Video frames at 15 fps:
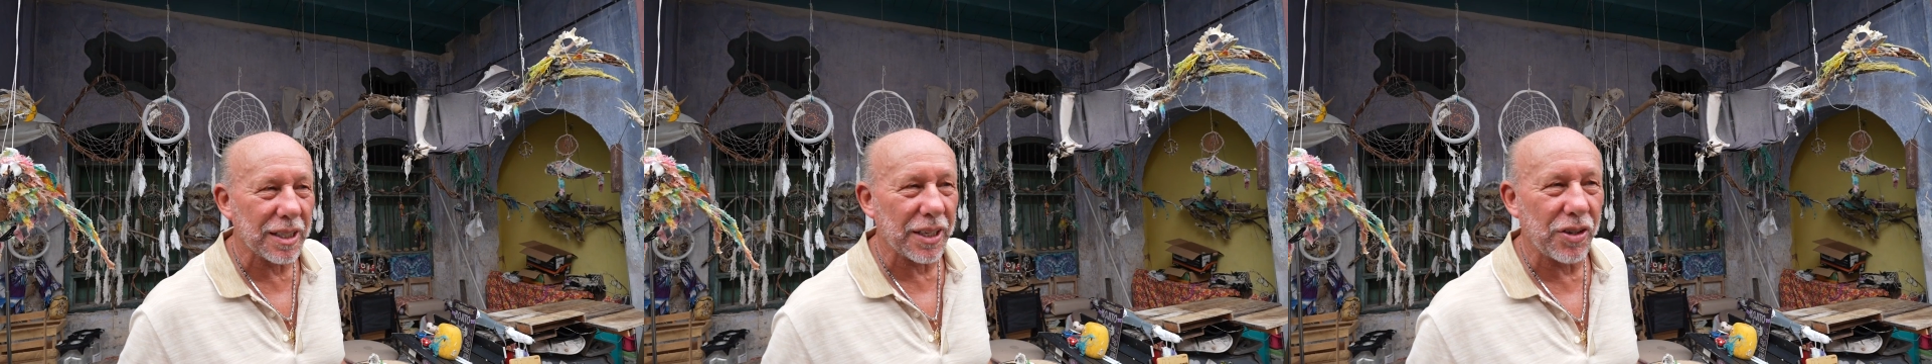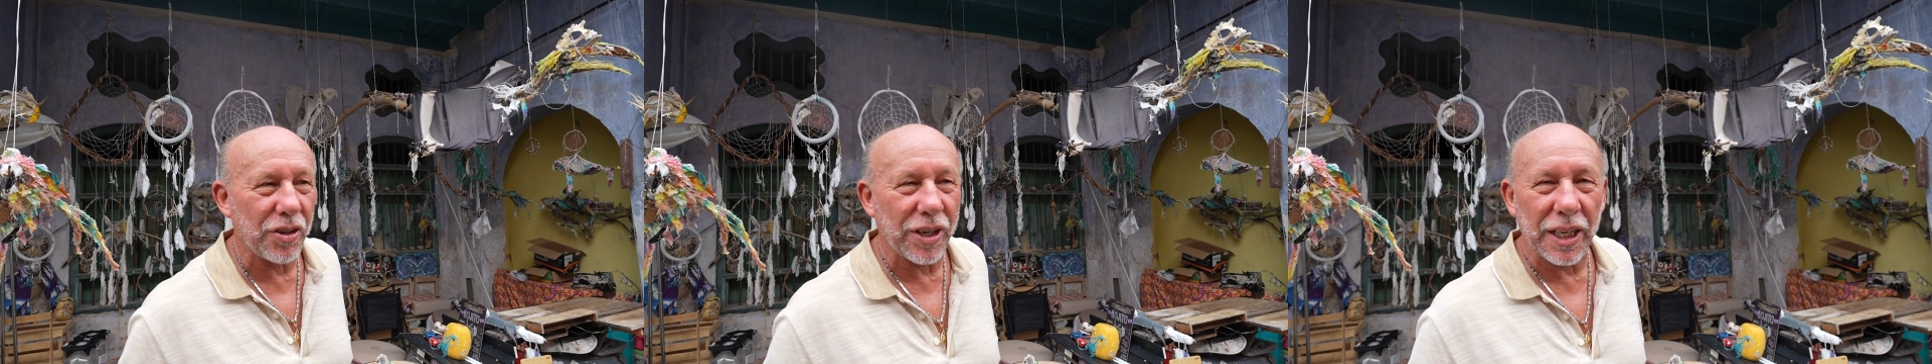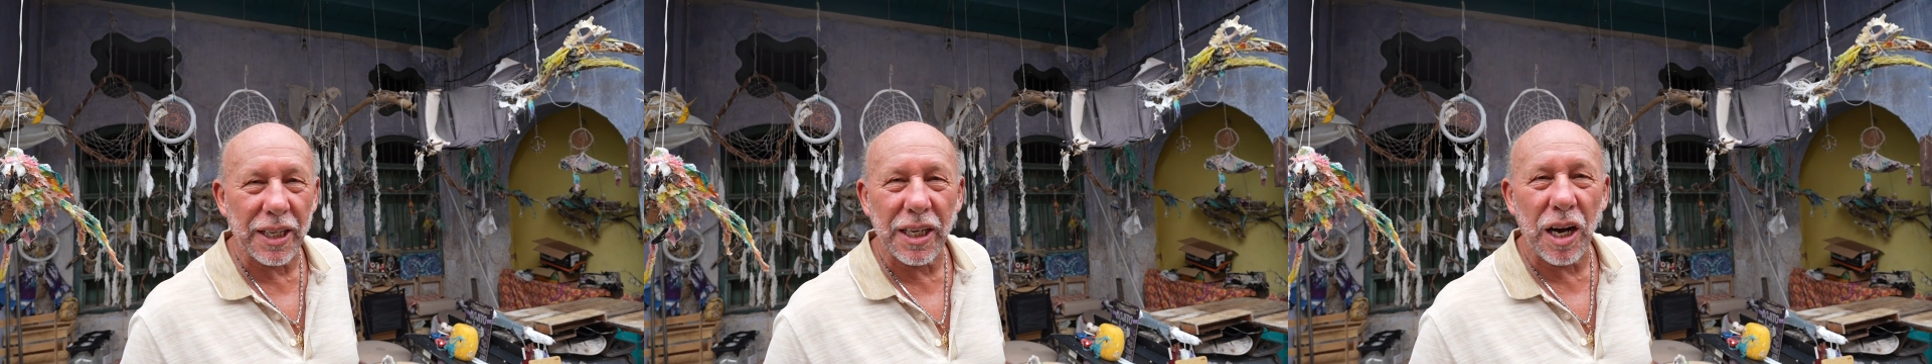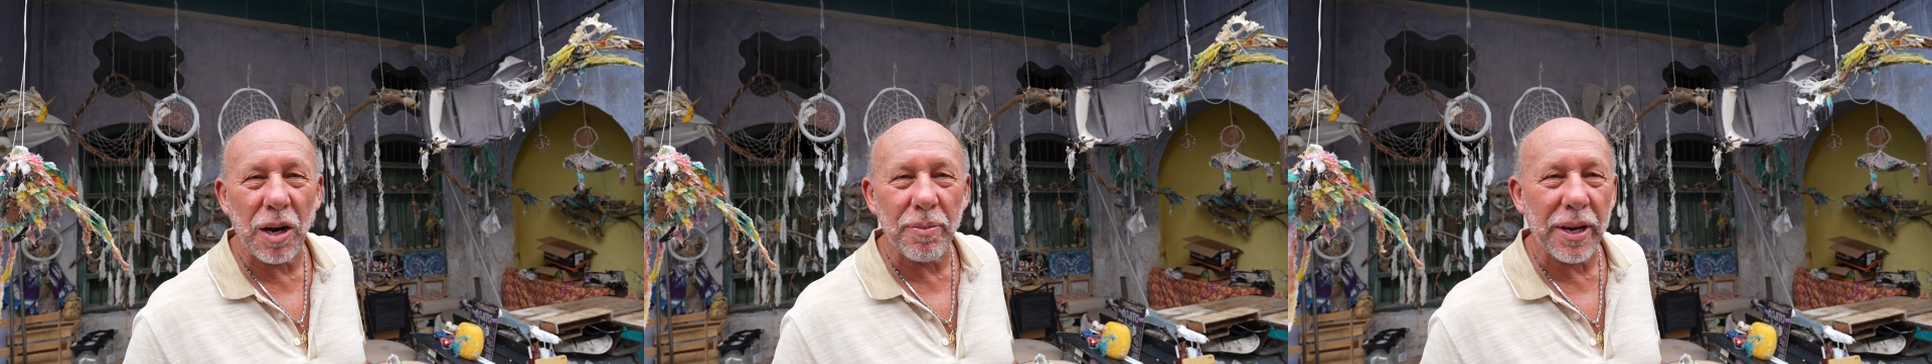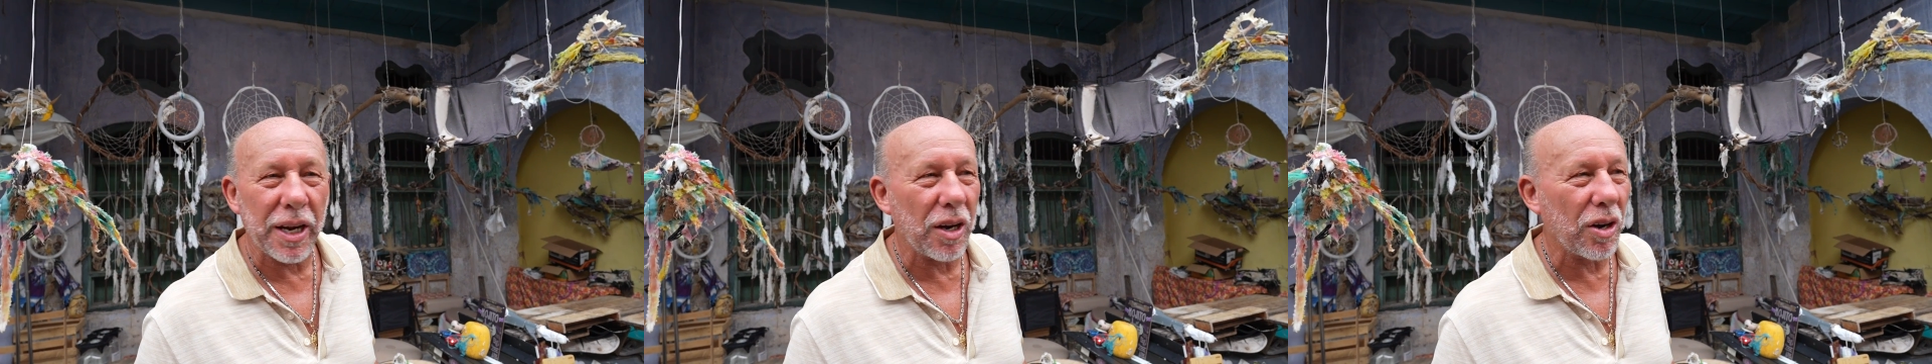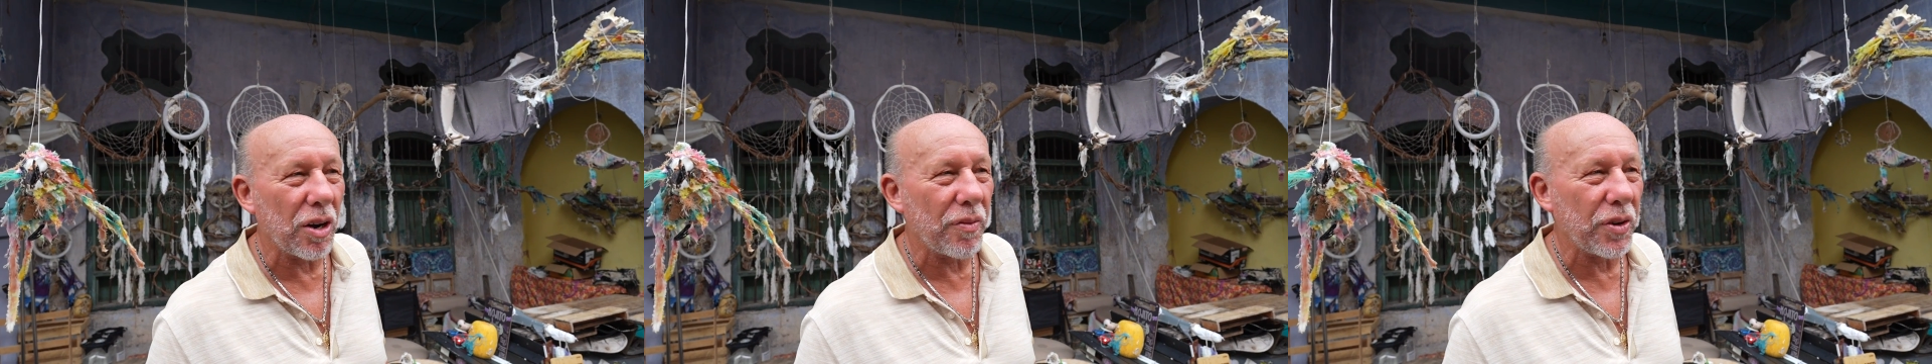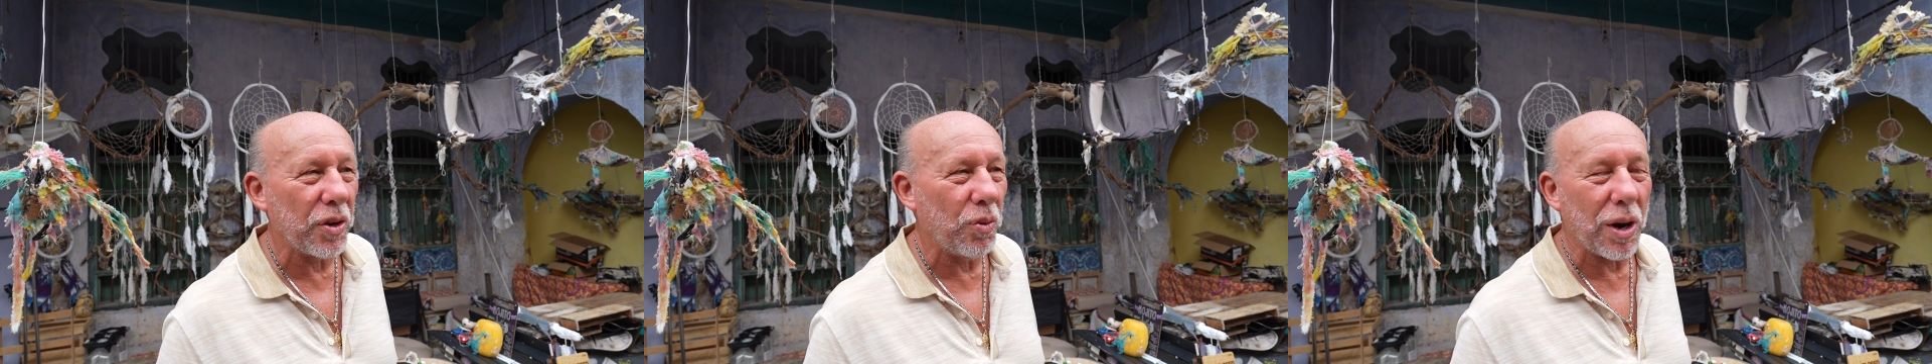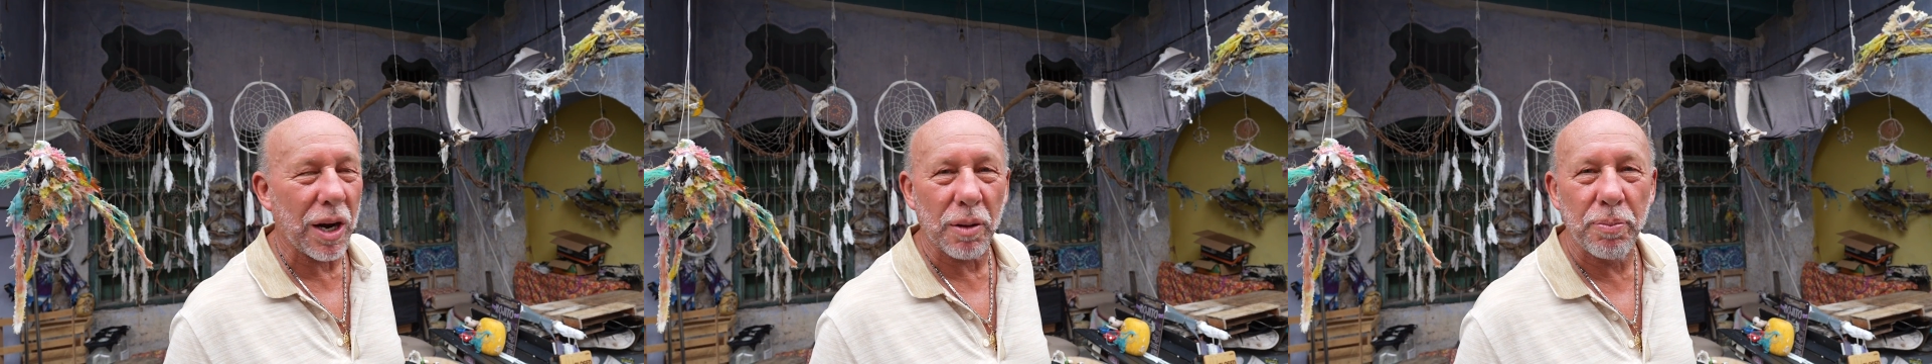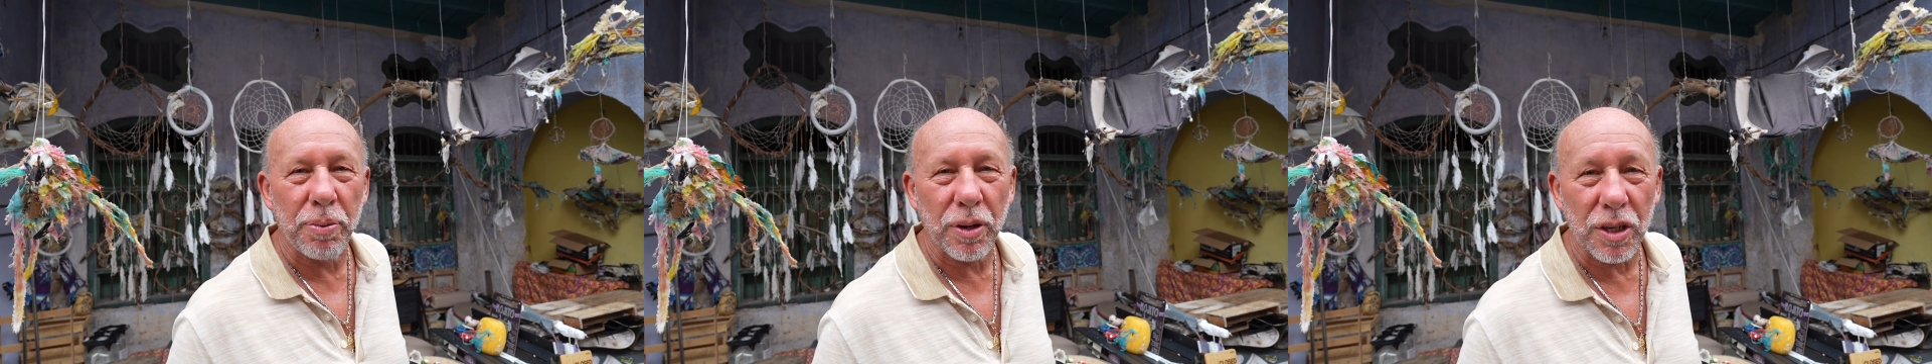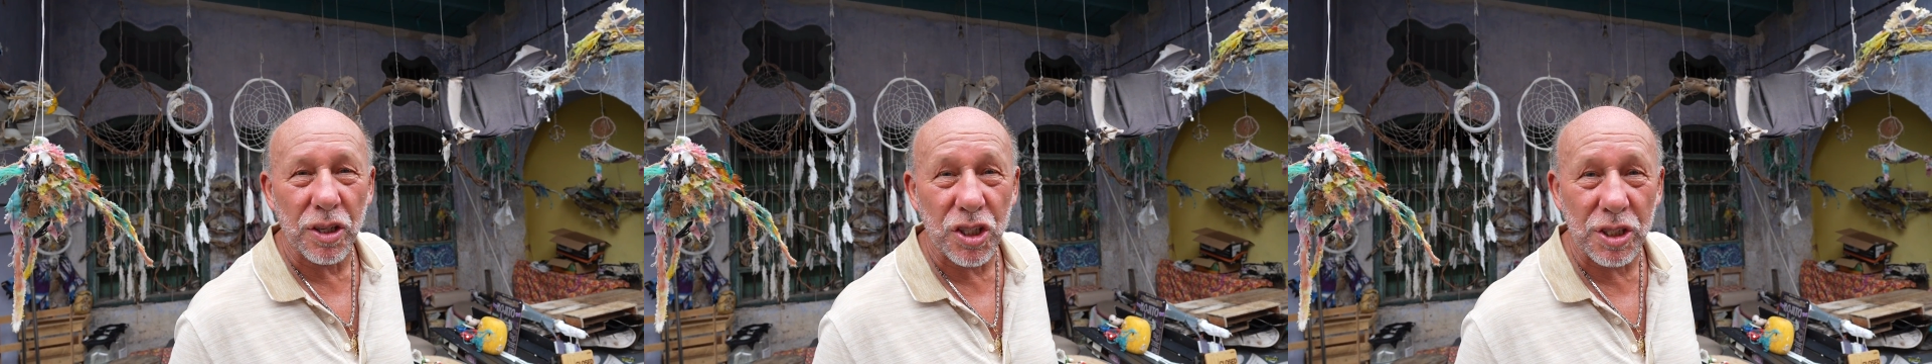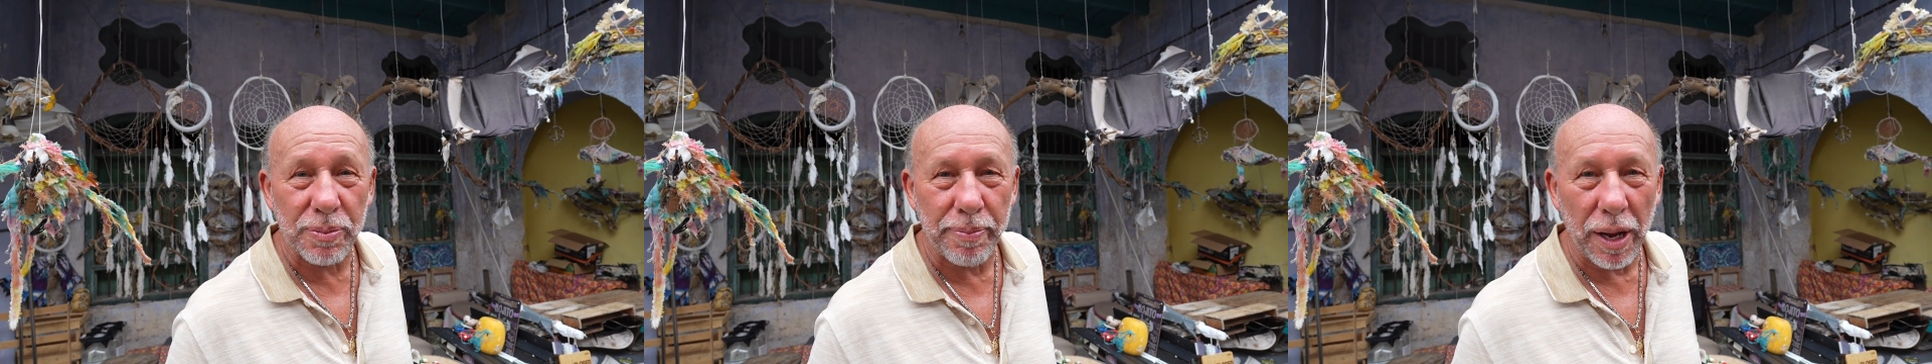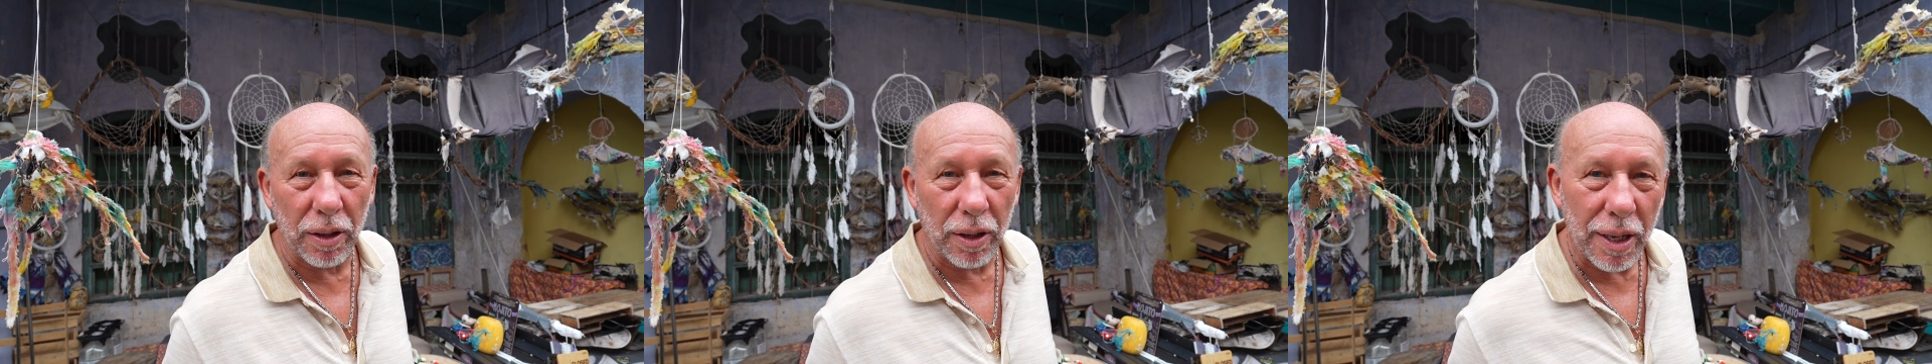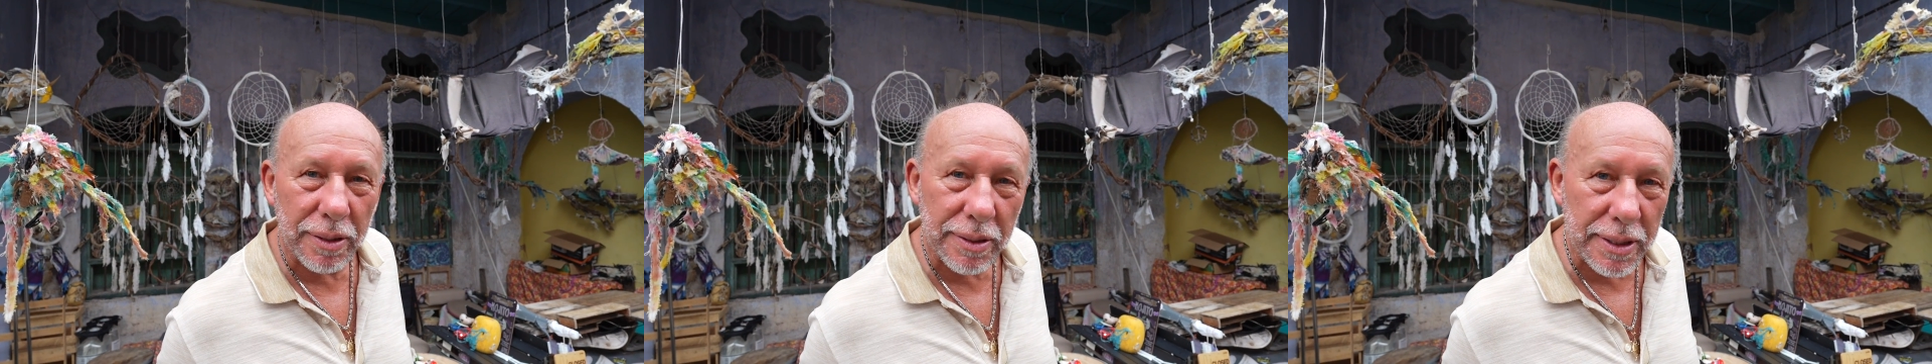like you can come here if you want to put a spell on